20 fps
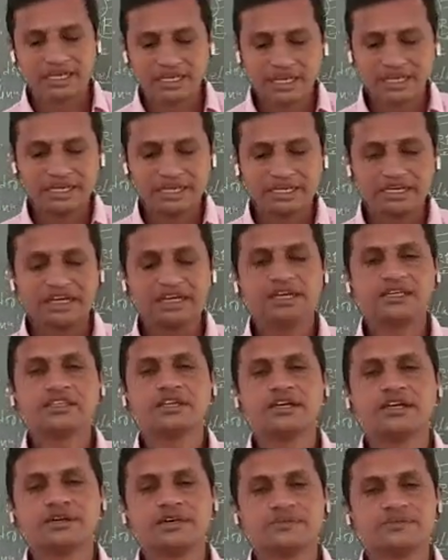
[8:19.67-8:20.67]
can read
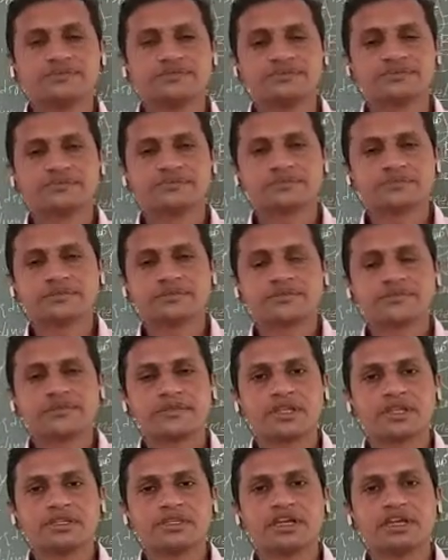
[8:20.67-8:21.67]

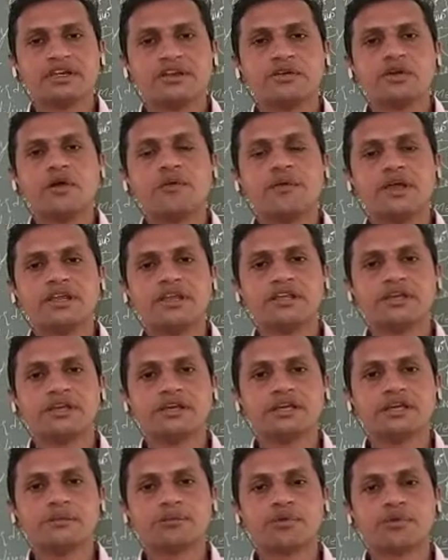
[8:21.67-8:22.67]
their novel
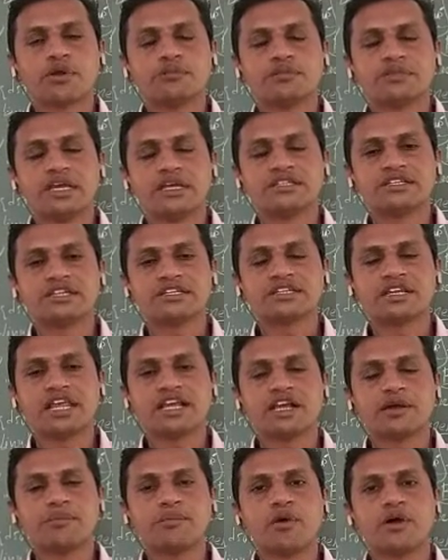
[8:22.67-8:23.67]
from there just
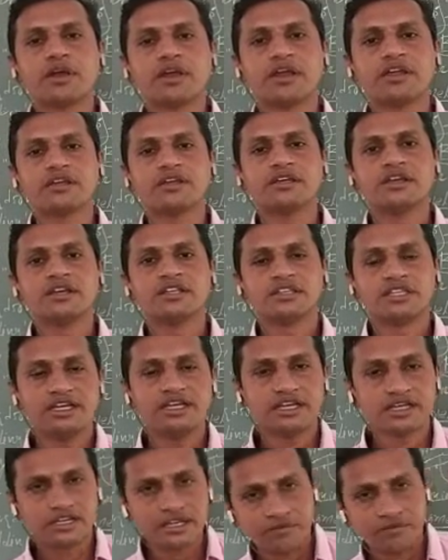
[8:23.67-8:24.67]
like a pocket
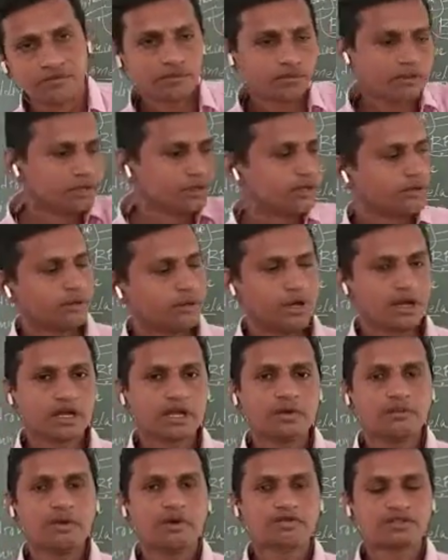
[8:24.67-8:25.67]
theatre.
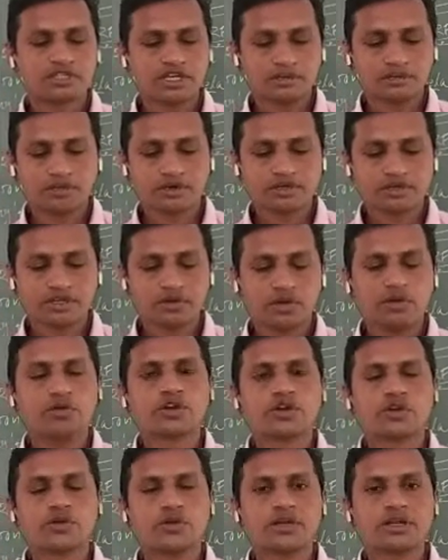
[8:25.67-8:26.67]
Come outside from their
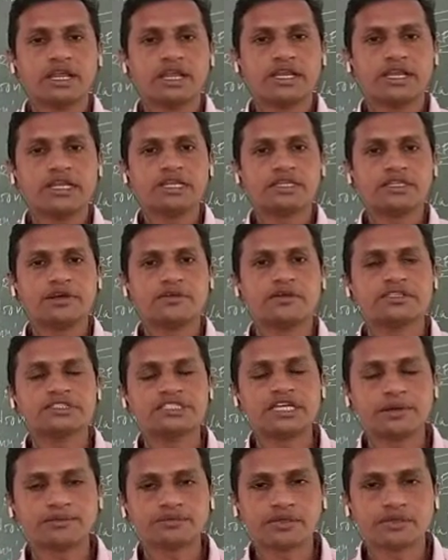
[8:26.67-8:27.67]
overcoat and read the one
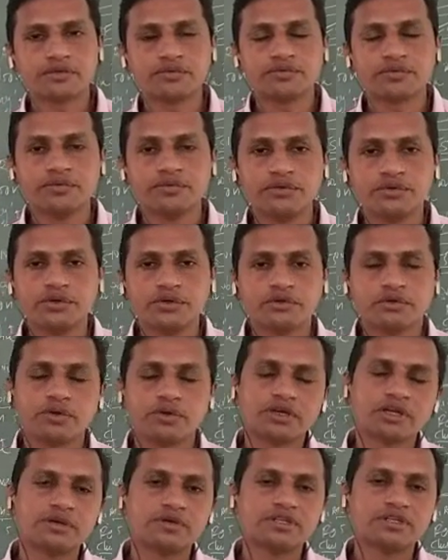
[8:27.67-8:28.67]
chapter of you,
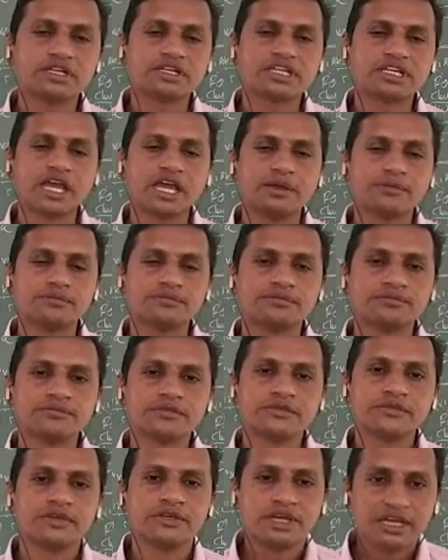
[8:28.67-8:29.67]
whatever the time.
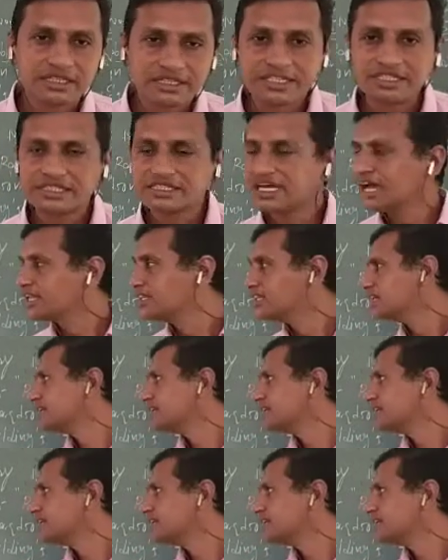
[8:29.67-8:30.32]
And these are the